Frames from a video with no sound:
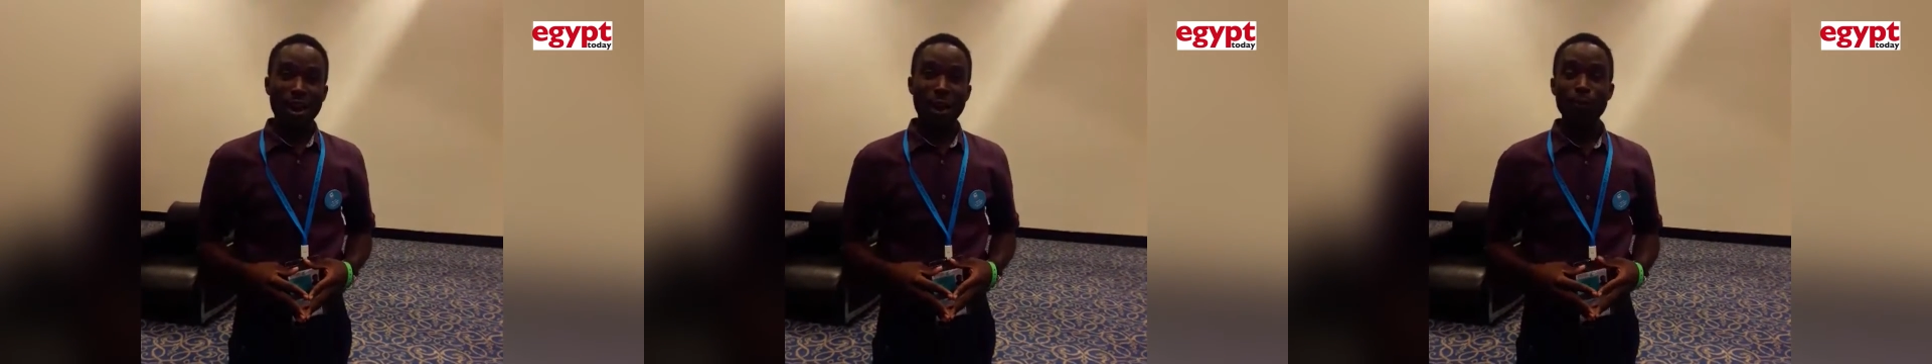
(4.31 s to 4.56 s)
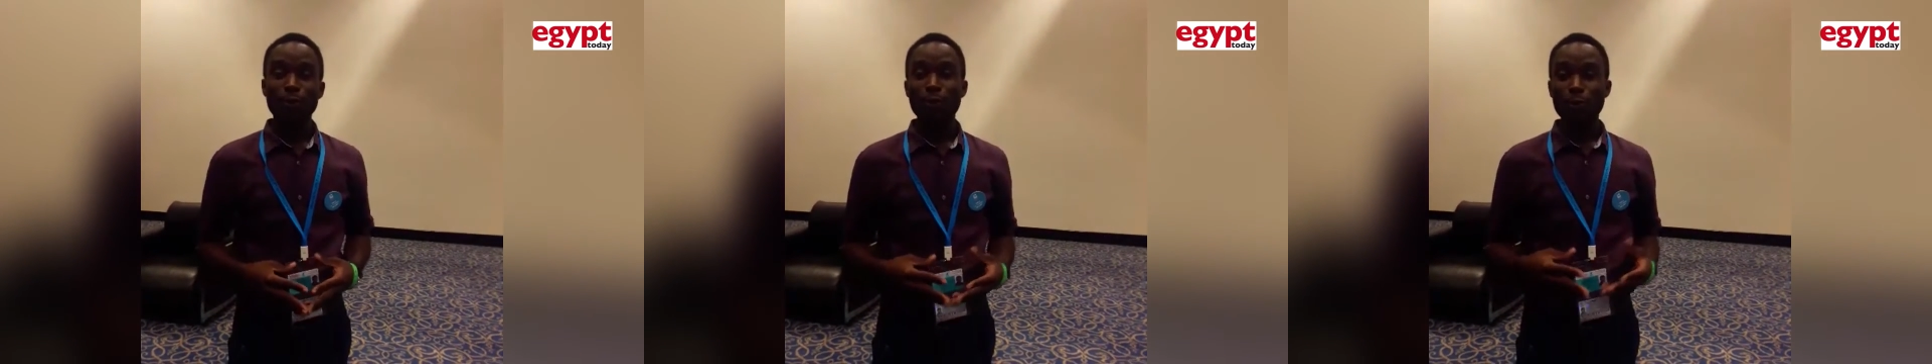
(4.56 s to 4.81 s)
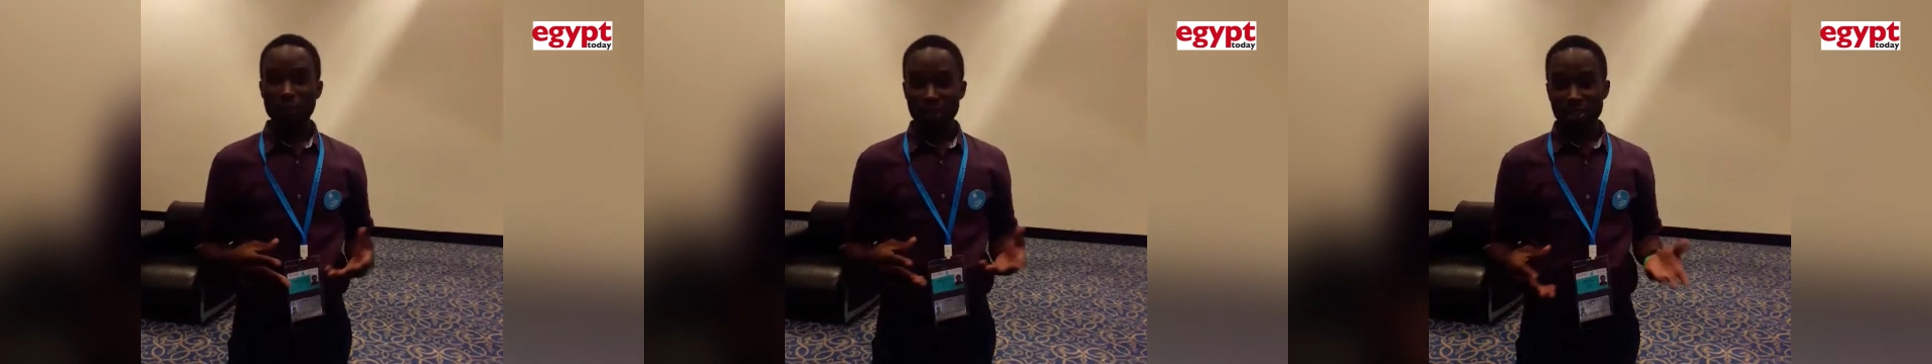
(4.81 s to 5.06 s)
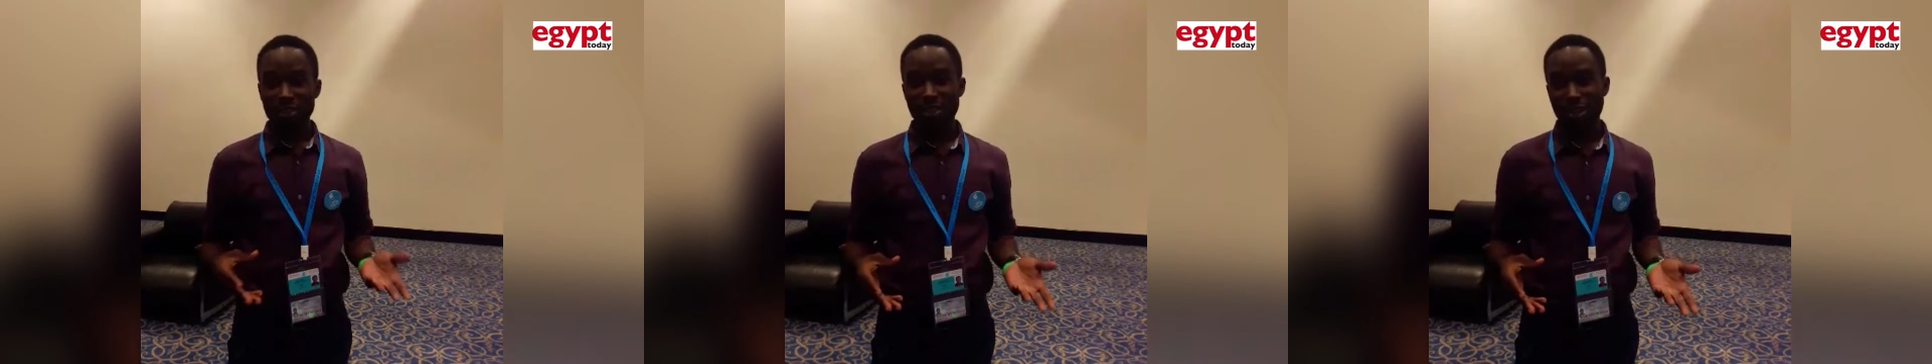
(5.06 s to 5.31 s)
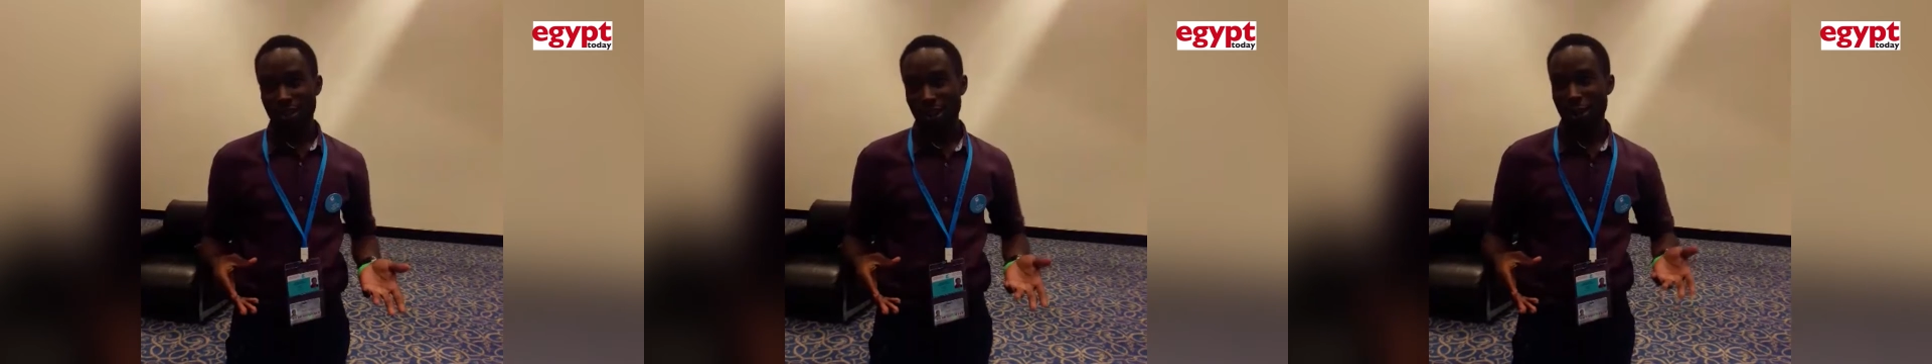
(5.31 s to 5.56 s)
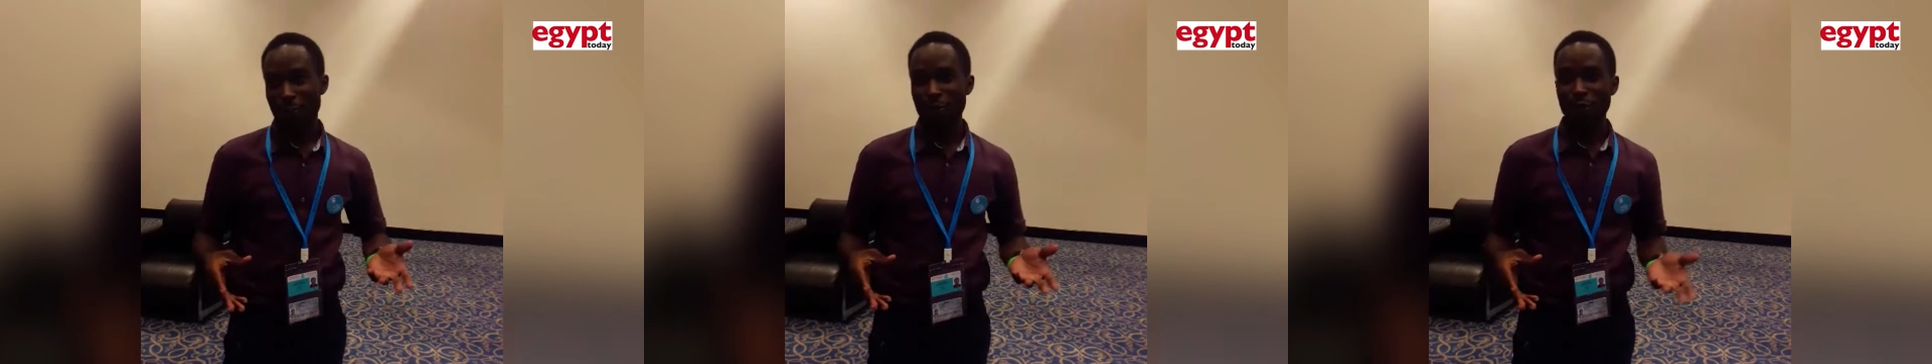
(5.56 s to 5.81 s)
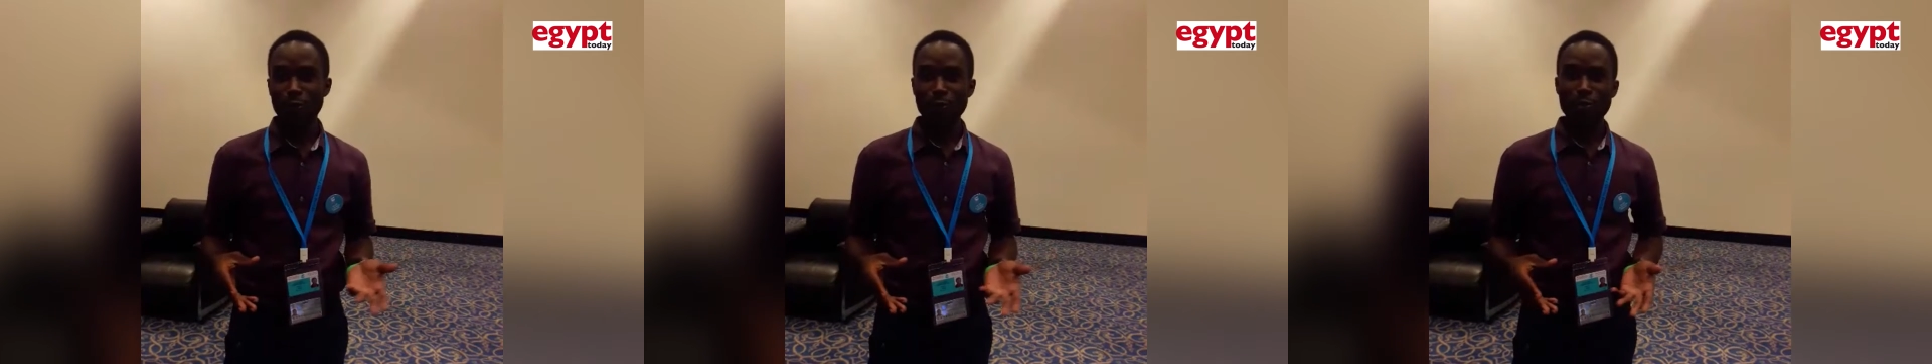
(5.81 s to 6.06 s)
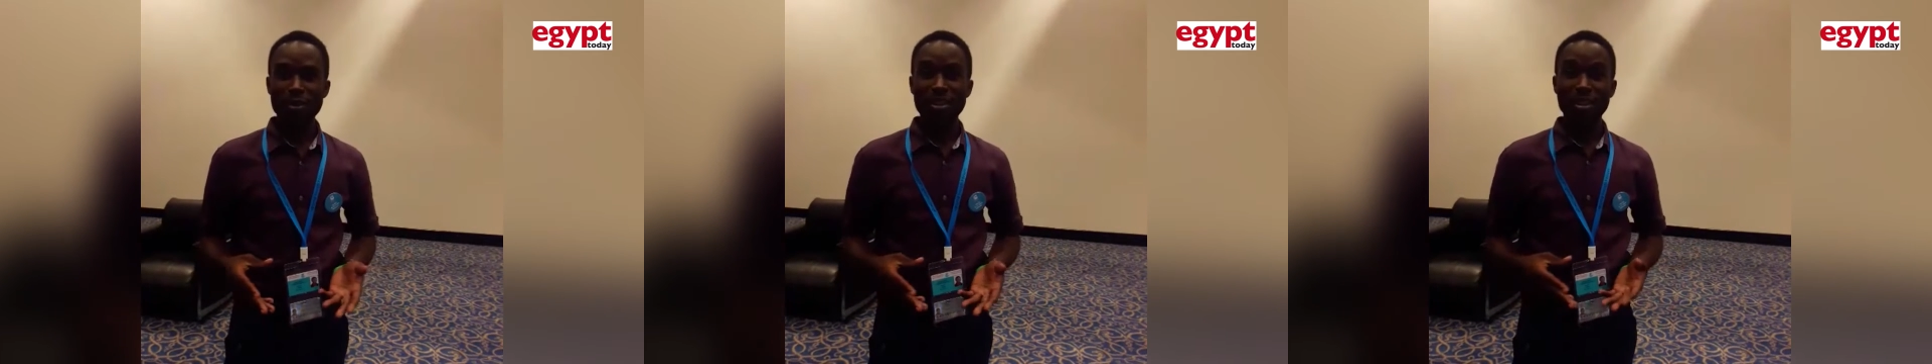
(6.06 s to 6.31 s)
I'm so pleased and happy
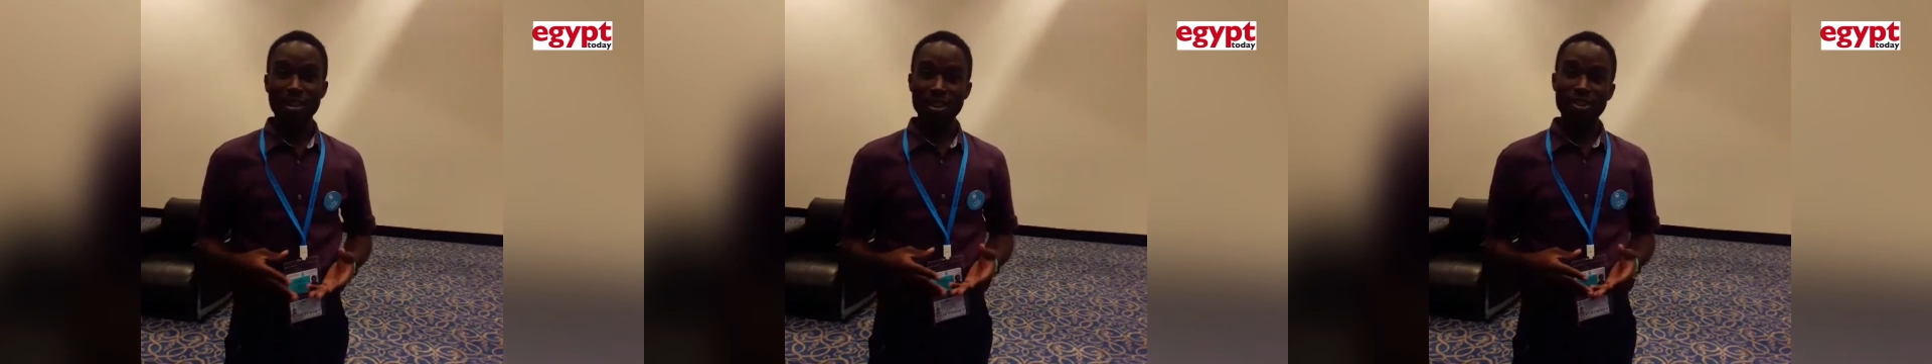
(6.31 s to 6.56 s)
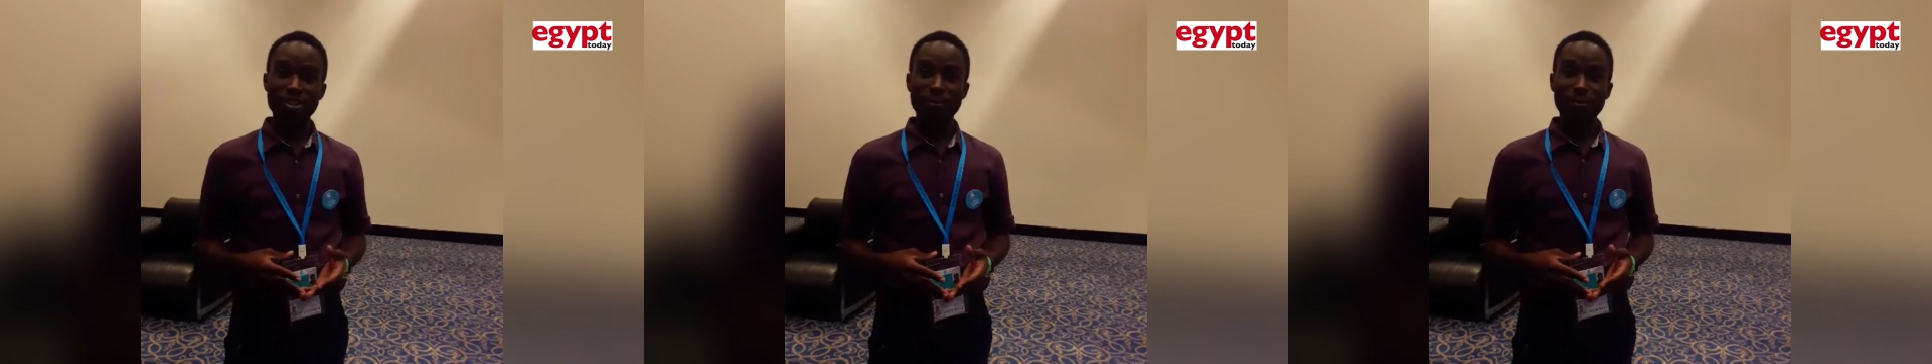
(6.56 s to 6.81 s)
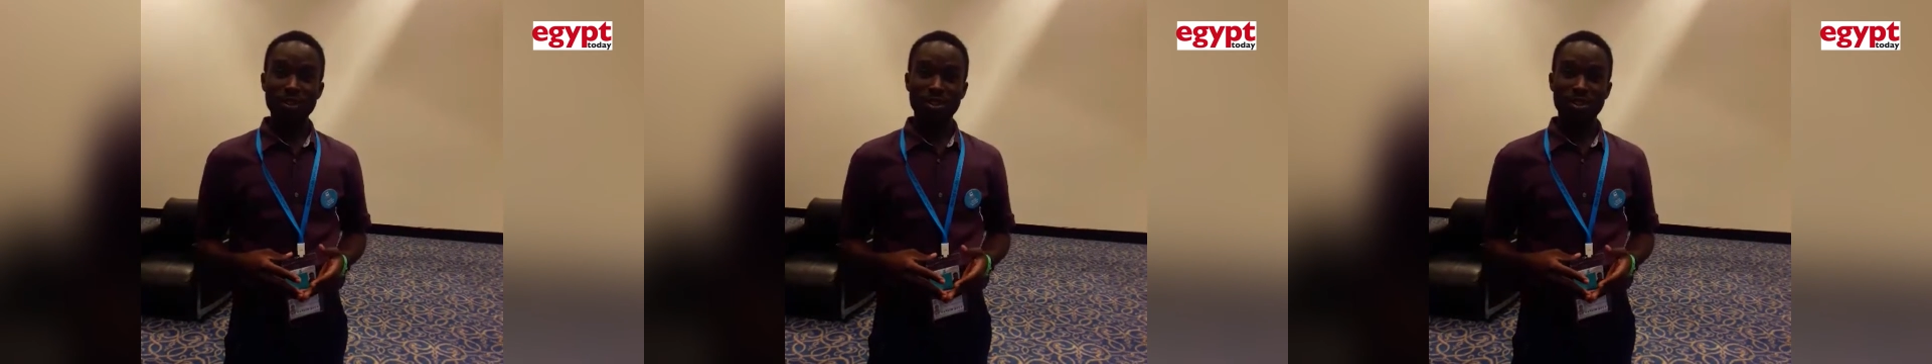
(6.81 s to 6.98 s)
to be in Egypt.